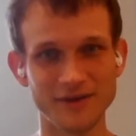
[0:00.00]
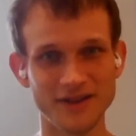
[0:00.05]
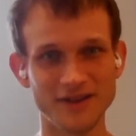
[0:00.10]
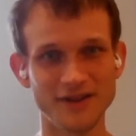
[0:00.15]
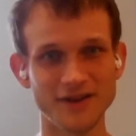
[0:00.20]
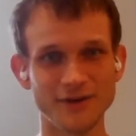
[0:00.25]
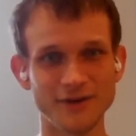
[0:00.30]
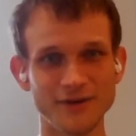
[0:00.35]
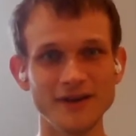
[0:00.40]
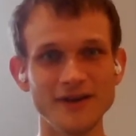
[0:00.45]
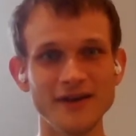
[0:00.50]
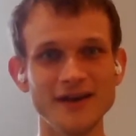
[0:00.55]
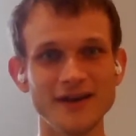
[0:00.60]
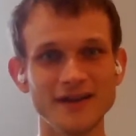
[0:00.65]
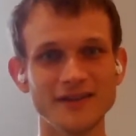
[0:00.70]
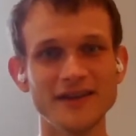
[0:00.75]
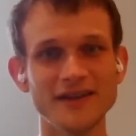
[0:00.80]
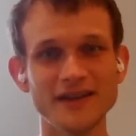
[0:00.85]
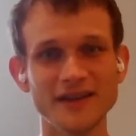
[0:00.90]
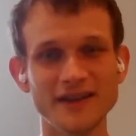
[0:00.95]
So
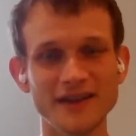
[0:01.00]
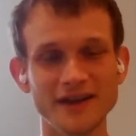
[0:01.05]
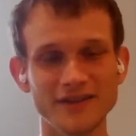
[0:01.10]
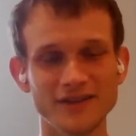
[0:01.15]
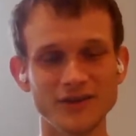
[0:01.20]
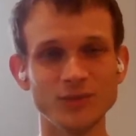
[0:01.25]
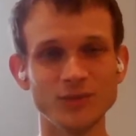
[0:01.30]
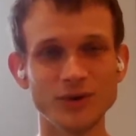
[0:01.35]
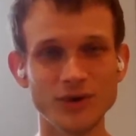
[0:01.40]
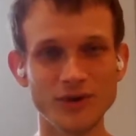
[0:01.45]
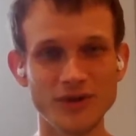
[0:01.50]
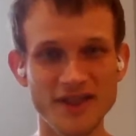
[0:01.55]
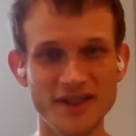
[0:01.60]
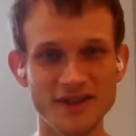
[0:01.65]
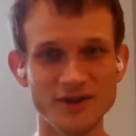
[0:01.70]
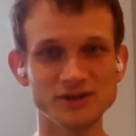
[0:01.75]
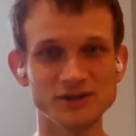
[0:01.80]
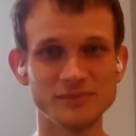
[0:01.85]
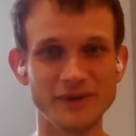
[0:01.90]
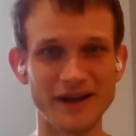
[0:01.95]
the word
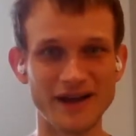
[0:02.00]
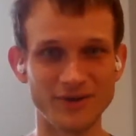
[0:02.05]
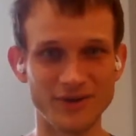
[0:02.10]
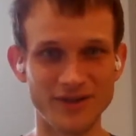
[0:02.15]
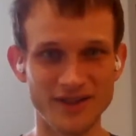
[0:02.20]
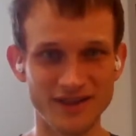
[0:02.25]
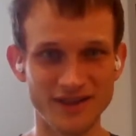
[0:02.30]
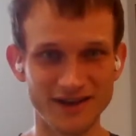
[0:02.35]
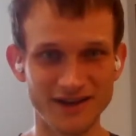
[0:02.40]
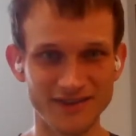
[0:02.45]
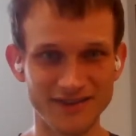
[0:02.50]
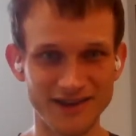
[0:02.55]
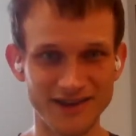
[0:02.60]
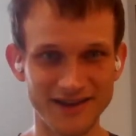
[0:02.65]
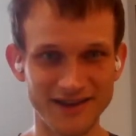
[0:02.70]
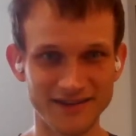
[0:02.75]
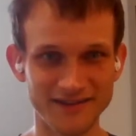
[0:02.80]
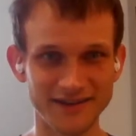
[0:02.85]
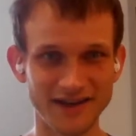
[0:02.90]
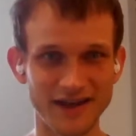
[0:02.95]
soulbound
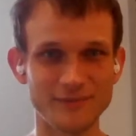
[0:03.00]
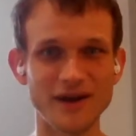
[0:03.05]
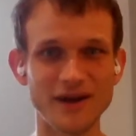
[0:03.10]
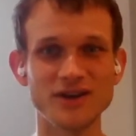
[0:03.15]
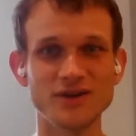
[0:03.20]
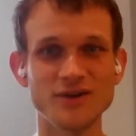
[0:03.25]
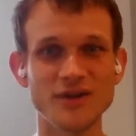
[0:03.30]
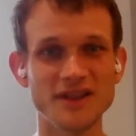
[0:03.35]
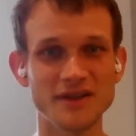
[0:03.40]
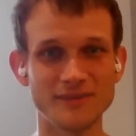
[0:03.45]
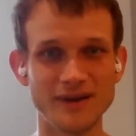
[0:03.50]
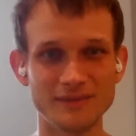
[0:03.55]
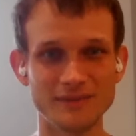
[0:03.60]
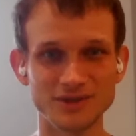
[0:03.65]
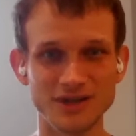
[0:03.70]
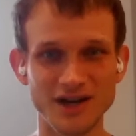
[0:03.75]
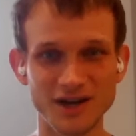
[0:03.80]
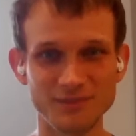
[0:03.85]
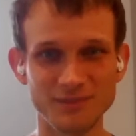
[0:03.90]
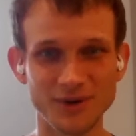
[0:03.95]
that I used in my
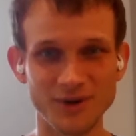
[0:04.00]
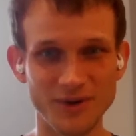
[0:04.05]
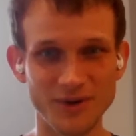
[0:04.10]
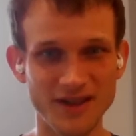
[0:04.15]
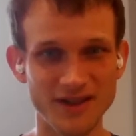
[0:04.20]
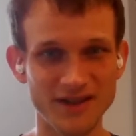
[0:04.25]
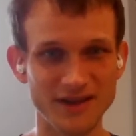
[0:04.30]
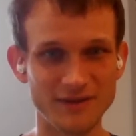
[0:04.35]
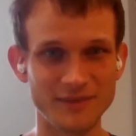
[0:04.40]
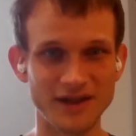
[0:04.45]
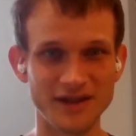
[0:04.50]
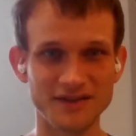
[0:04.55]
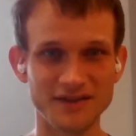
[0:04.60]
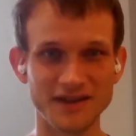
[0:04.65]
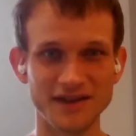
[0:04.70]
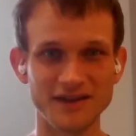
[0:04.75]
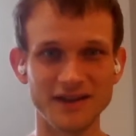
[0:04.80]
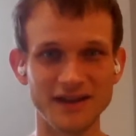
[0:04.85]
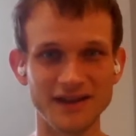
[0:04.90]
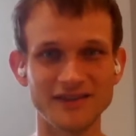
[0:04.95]
blog post and
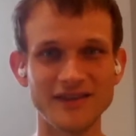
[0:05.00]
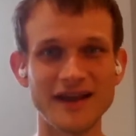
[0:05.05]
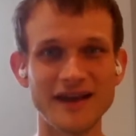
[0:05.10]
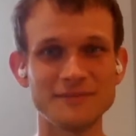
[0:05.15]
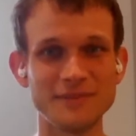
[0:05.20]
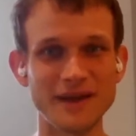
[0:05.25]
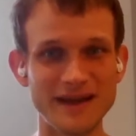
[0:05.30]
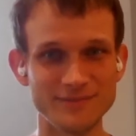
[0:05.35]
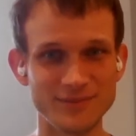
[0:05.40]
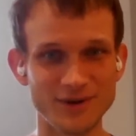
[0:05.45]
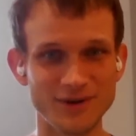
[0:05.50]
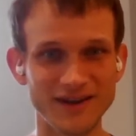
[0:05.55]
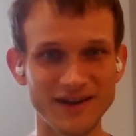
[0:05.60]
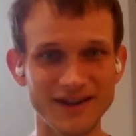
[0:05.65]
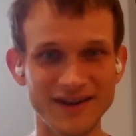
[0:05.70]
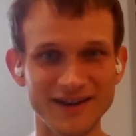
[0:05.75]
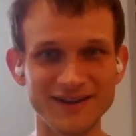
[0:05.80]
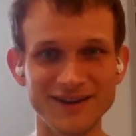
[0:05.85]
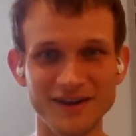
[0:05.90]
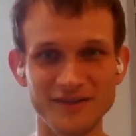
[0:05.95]
in that paper,
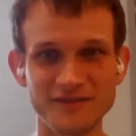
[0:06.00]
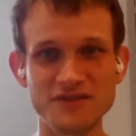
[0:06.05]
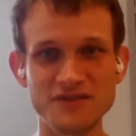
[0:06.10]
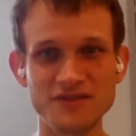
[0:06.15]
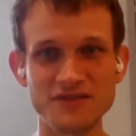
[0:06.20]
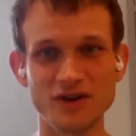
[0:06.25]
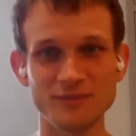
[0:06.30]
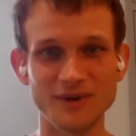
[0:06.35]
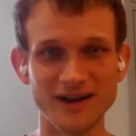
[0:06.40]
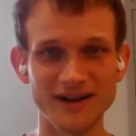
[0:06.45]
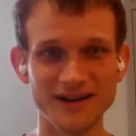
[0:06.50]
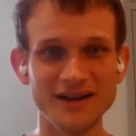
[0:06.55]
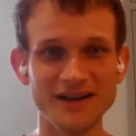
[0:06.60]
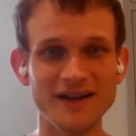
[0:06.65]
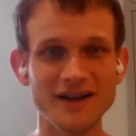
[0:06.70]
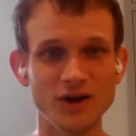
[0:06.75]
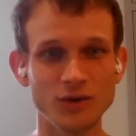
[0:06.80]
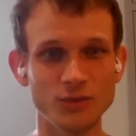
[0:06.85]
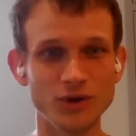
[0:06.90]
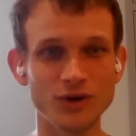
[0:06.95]
right, it comes from
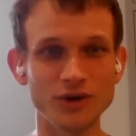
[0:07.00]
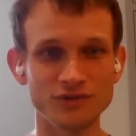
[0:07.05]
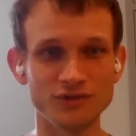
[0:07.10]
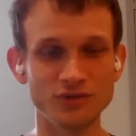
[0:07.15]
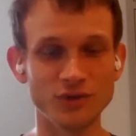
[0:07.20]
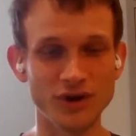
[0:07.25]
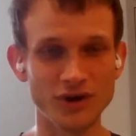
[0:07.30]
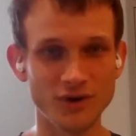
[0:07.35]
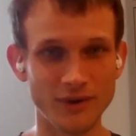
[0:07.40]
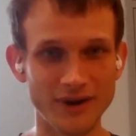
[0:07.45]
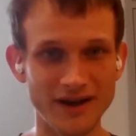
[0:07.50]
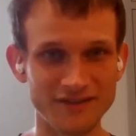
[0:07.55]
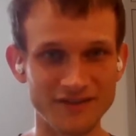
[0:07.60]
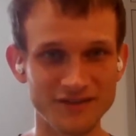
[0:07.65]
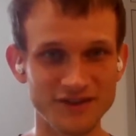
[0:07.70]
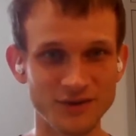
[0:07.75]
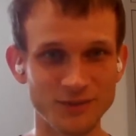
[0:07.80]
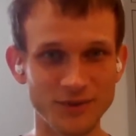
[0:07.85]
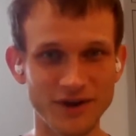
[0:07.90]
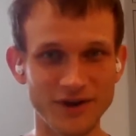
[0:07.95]
World of
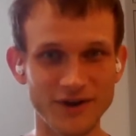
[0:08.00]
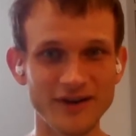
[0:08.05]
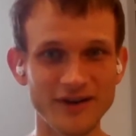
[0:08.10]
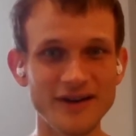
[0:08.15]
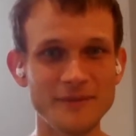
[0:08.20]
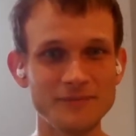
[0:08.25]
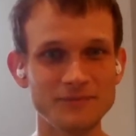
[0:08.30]
Warcraft, where